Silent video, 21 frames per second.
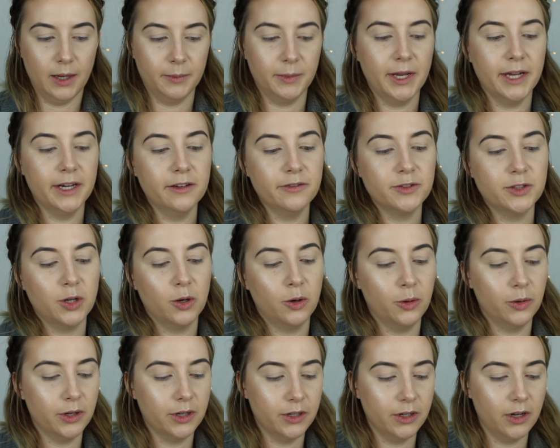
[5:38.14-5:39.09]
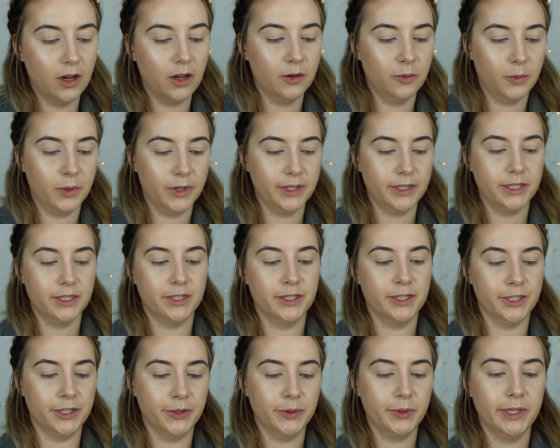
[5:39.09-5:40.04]
I'm kind of torn on what to
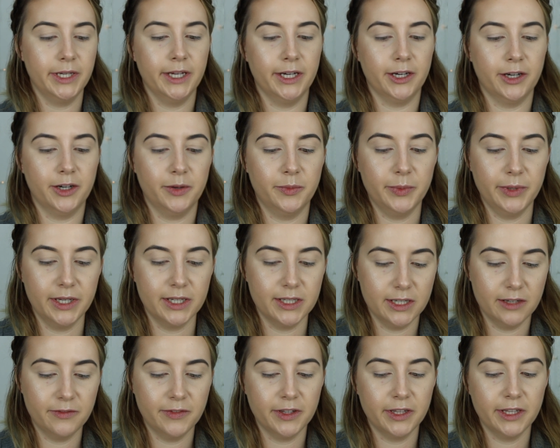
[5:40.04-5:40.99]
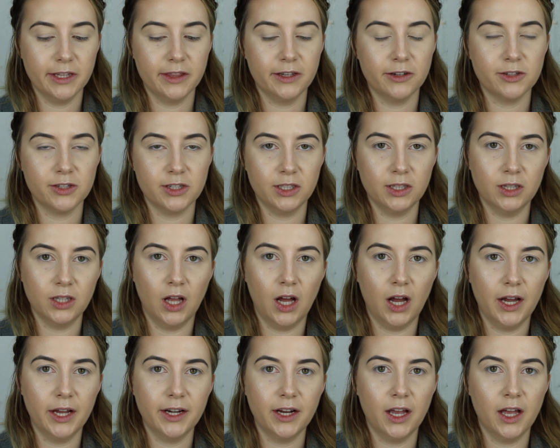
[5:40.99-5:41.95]
do here because I feel like there's a
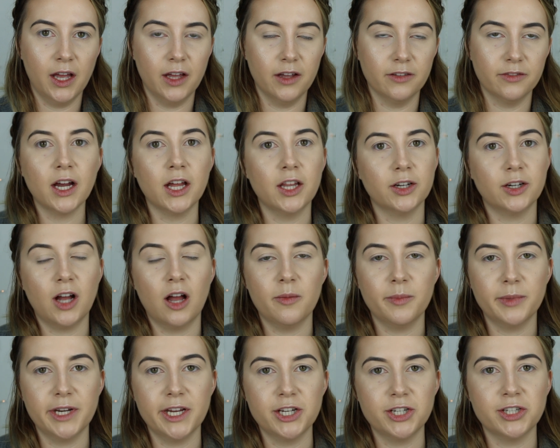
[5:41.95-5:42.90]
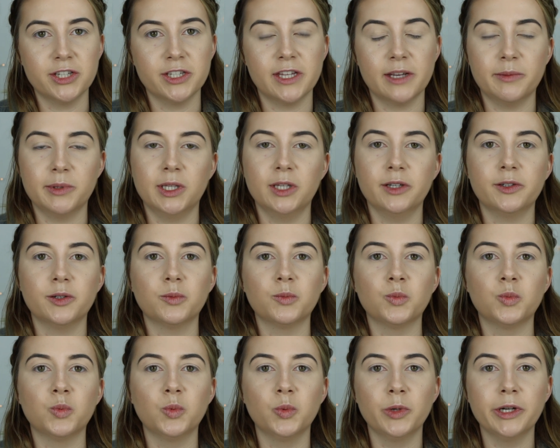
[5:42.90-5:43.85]
lot of color combinations that would look
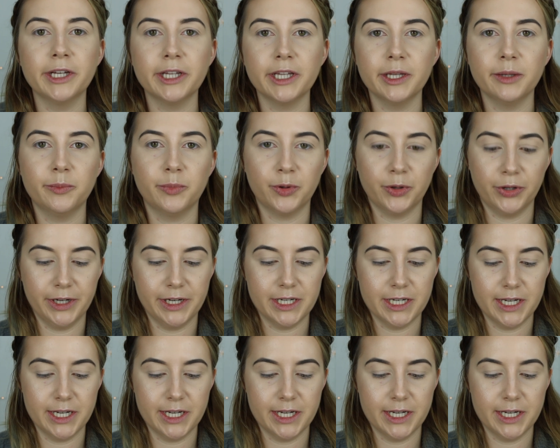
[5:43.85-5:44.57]
really pretty